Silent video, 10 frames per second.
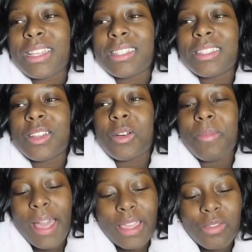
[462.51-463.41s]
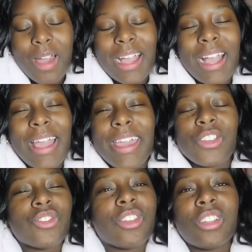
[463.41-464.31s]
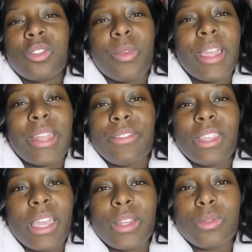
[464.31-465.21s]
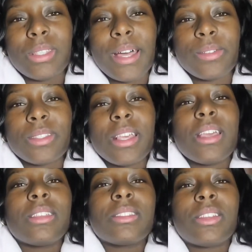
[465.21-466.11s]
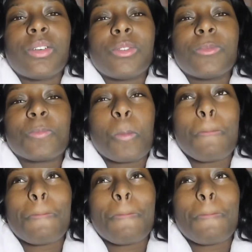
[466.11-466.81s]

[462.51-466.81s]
So mind you, I got extra underwear and everything at Deuce's house. So